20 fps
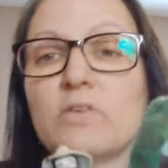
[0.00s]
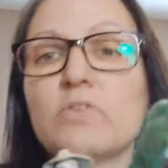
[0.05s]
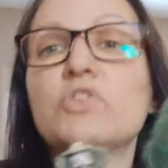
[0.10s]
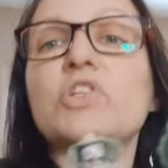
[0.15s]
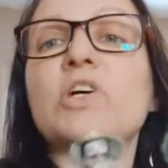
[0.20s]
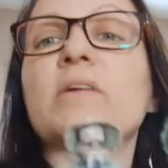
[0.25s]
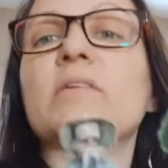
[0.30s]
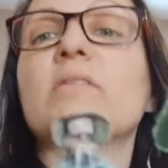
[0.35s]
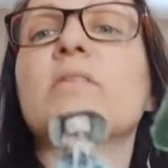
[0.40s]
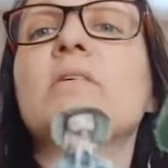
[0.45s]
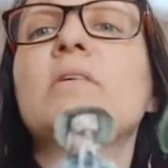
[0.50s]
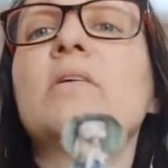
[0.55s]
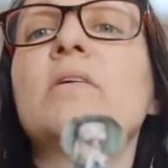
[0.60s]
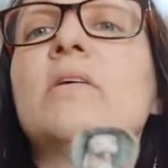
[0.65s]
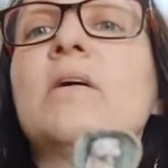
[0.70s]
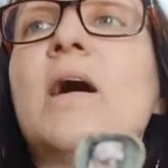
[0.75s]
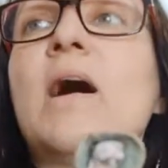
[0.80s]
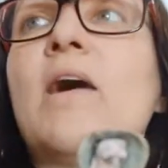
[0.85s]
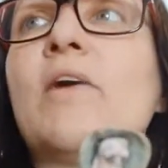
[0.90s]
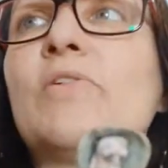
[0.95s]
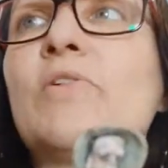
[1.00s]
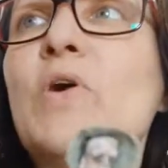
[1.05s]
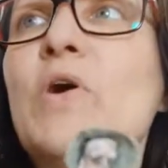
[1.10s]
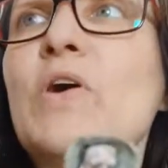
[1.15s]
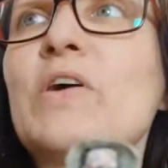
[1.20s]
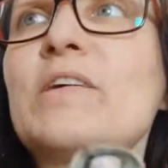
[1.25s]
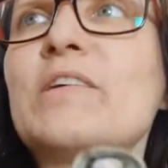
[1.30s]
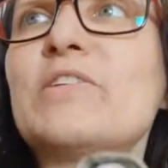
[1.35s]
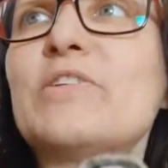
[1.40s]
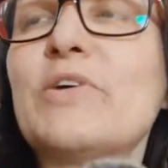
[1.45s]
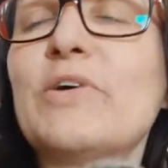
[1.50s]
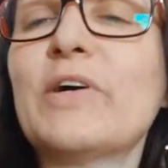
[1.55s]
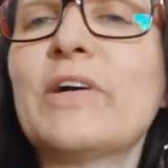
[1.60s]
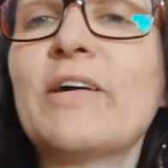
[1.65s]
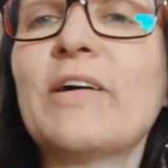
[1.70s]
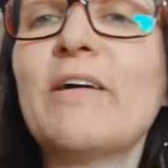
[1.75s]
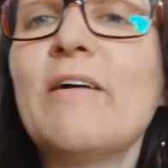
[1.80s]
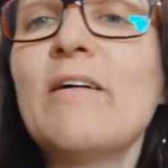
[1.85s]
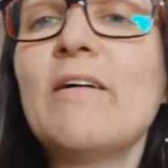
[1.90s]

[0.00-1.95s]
check how long it took.